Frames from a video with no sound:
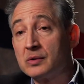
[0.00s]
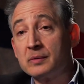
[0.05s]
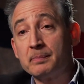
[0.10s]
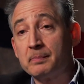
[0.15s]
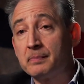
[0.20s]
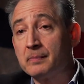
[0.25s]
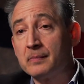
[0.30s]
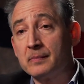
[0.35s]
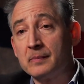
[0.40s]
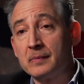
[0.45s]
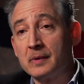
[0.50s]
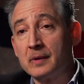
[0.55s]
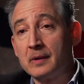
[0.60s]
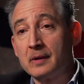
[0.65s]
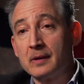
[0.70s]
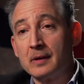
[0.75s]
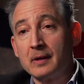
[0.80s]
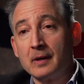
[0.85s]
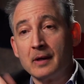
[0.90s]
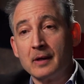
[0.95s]
And I know you
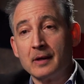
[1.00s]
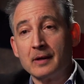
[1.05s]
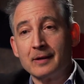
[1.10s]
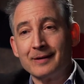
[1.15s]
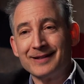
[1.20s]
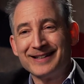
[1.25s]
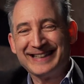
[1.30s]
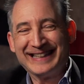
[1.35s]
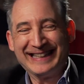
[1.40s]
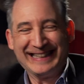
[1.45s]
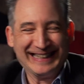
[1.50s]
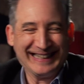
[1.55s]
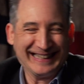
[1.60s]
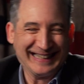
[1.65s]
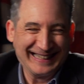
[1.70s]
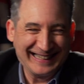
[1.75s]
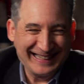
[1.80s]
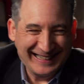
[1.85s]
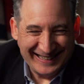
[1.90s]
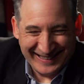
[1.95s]
recently talked to Joe Rogan about some
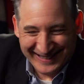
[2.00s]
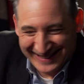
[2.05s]
of your own